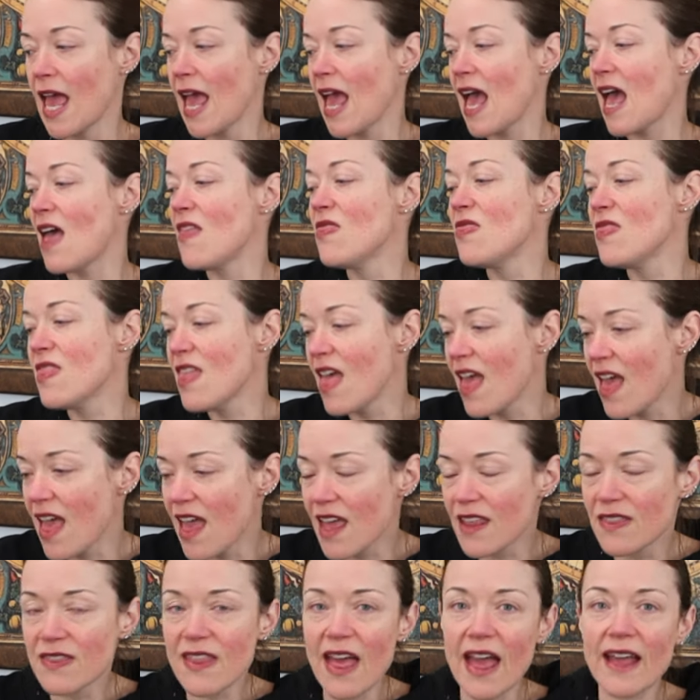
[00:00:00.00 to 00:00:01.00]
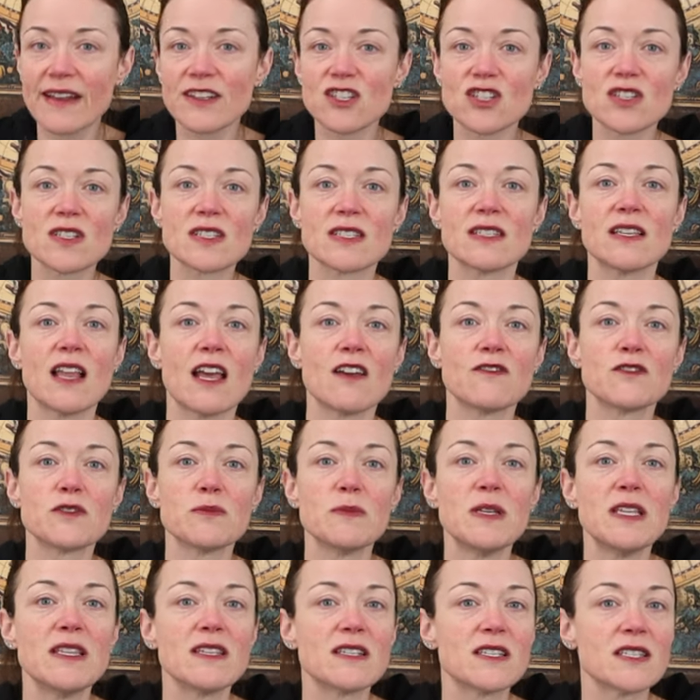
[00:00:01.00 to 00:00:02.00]
And then that just left
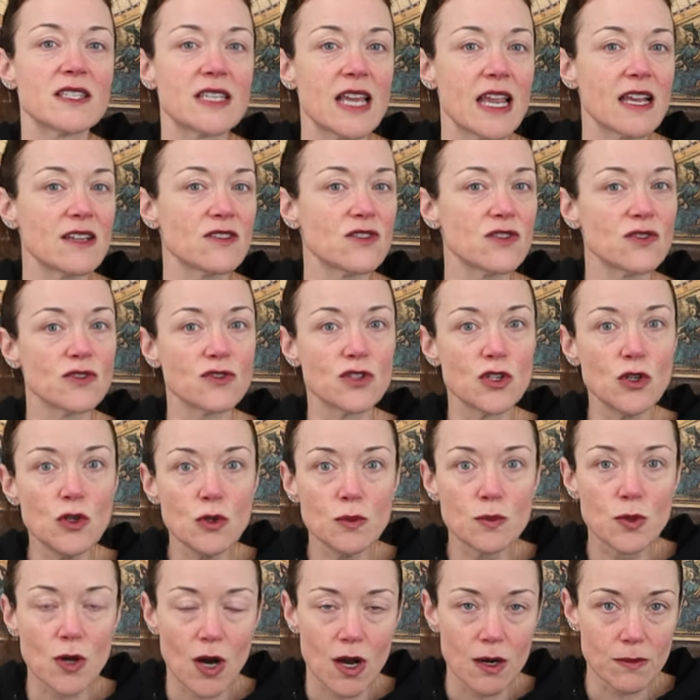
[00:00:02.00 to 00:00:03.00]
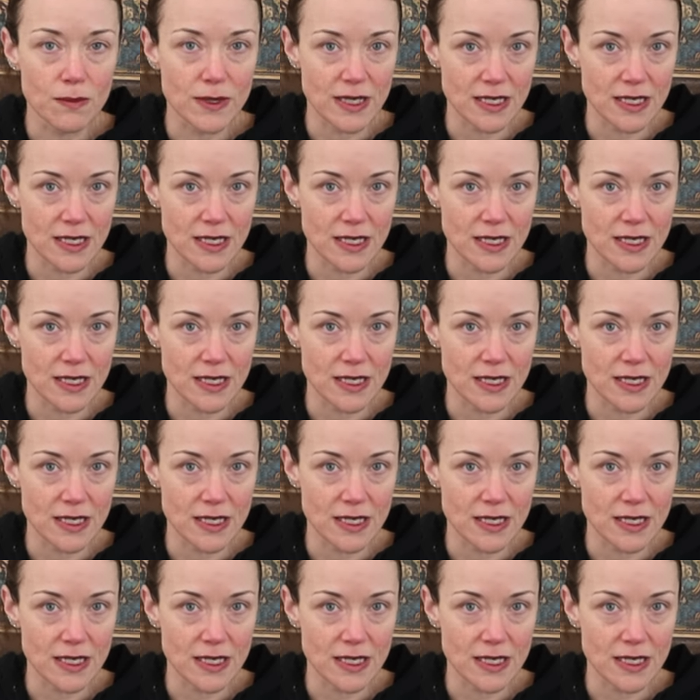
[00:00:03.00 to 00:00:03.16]
me the standard 2 prong